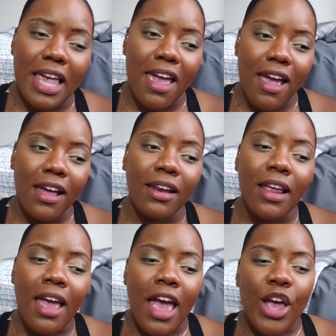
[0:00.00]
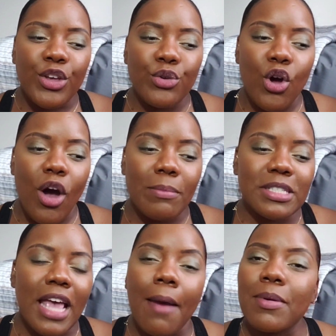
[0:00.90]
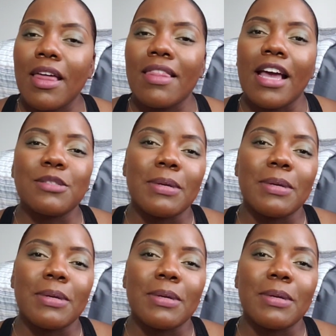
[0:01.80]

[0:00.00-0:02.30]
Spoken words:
And you know, I'm just happy that that's